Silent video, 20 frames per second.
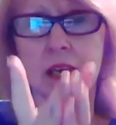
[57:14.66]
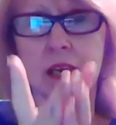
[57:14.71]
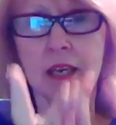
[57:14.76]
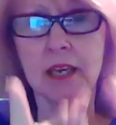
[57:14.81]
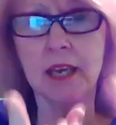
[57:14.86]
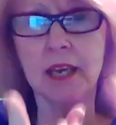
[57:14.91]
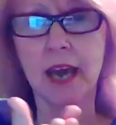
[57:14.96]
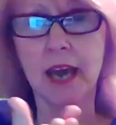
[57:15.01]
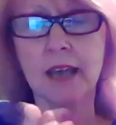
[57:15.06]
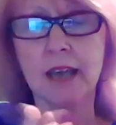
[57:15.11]

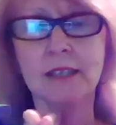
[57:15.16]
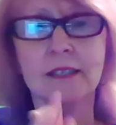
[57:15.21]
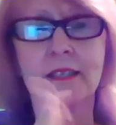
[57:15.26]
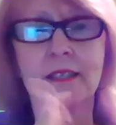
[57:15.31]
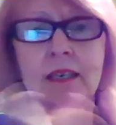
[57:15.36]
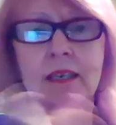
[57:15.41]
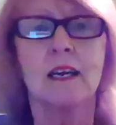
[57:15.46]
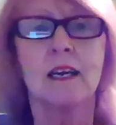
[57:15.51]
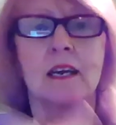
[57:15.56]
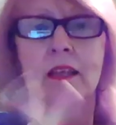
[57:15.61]
yet
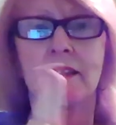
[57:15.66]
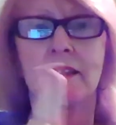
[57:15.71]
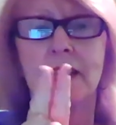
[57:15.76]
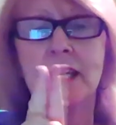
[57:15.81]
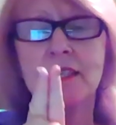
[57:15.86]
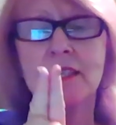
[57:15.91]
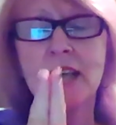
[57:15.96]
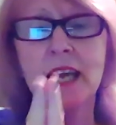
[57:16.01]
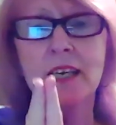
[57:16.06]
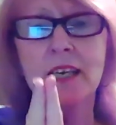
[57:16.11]
they
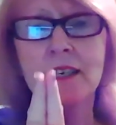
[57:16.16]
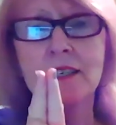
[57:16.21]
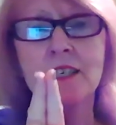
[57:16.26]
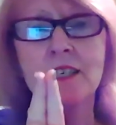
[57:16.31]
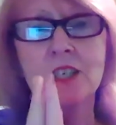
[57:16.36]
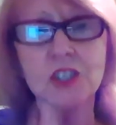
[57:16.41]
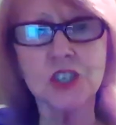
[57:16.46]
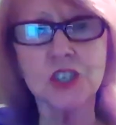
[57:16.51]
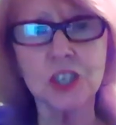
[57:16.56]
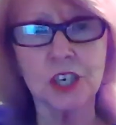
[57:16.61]
take
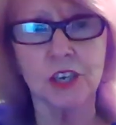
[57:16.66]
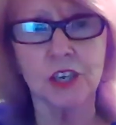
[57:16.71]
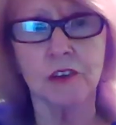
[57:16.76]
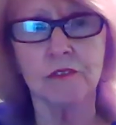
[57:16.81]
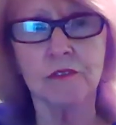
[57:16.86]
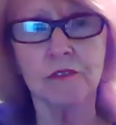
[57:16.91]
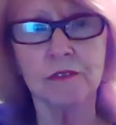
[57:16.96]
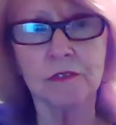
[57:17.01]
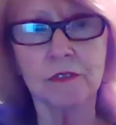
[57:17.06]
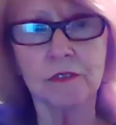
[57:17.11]
initiative
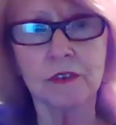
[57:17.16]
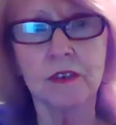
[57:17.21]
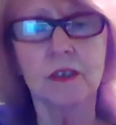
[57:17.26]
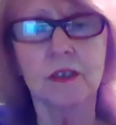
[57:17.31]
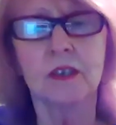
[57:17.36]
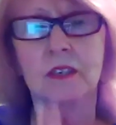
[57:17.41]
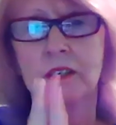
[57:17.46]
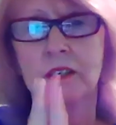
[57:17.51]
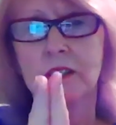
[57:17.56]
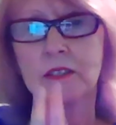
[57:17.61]

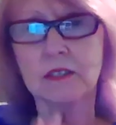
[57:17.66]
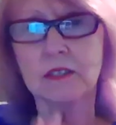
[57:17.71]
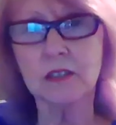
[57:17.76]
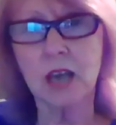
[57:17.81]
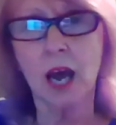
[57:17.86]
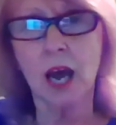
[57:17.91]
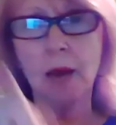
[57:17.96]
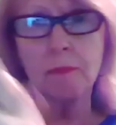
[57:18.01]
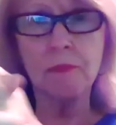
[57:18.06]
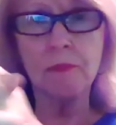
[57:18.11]
to
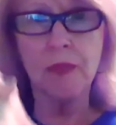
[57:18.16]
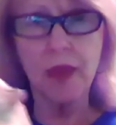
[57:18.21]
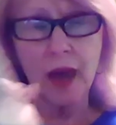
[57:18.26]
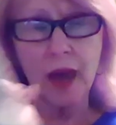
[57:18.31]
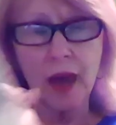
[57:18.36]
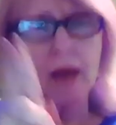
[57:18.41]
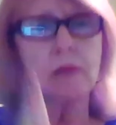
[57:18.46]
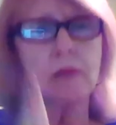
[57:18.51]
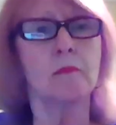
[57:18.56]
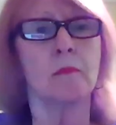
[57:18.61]
stop
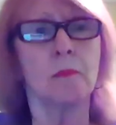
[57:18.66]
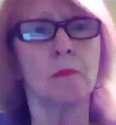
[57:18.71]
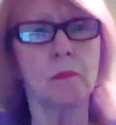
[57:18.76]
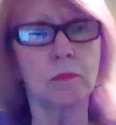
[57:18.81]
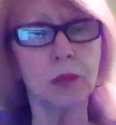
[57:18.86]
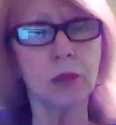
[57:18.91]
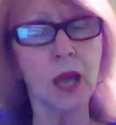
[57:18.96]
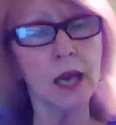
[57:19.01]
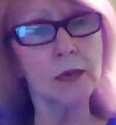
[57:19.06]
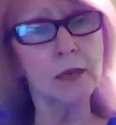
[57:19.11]
that
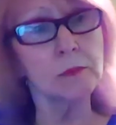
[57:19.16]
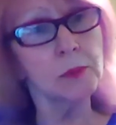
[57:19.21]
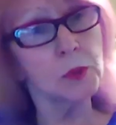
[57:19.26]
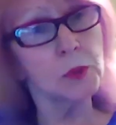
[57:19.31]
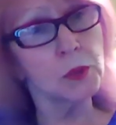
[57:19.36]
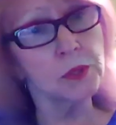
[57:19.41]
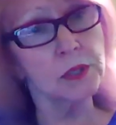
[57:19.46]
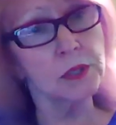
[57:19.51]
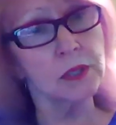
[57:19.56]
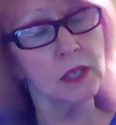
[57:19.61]
blind
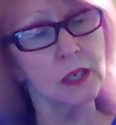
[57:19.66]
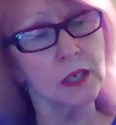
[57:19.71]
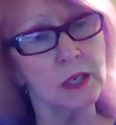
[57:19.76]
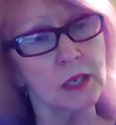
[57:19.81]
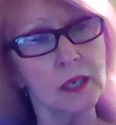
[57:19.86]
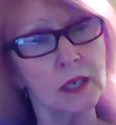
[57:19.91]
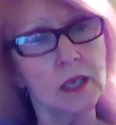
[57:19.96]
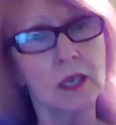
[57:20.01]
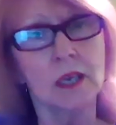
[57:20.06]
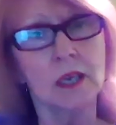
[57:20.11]

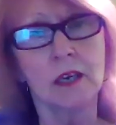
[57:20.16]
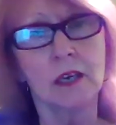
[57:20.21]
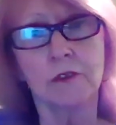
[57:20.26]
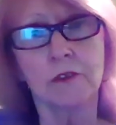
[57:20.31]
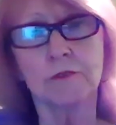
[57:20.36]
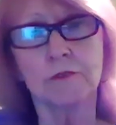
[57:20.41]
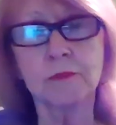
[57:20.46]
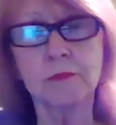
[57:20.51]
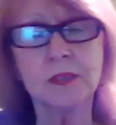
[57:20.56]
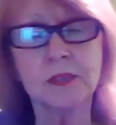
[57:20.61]
person
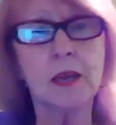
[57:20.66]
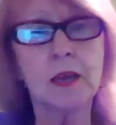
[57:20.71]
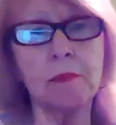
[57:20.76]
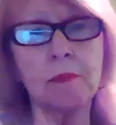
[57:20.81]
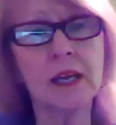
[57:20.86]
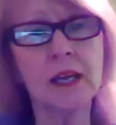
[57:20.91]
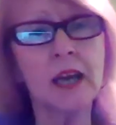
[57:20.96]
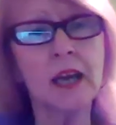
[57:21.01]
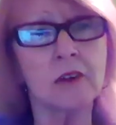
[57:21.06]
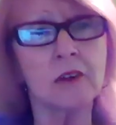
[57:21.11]
from
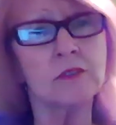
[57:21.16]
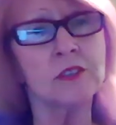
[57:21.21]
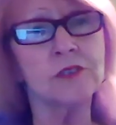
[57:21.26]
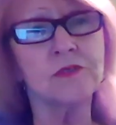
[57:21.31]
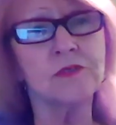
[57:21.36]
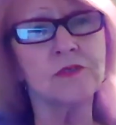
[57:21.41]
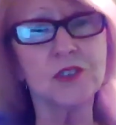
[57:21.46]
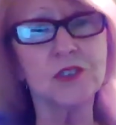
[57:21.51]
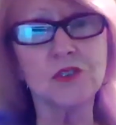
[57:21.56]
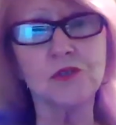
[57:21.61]
stepping out into
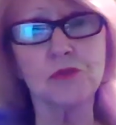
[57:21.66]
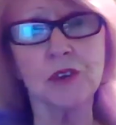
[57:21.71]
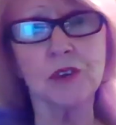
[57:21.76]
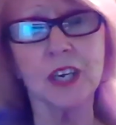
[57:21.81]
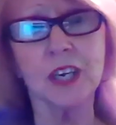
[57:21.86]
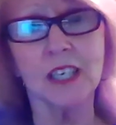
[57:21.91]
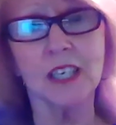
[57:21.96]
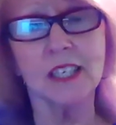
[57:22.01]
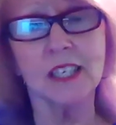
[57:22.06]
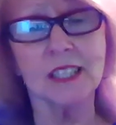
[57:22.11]
the
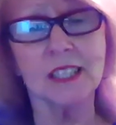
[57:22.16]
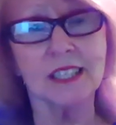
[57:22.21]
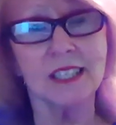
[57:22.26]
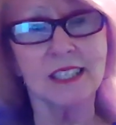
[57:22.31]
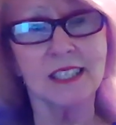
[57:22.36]
street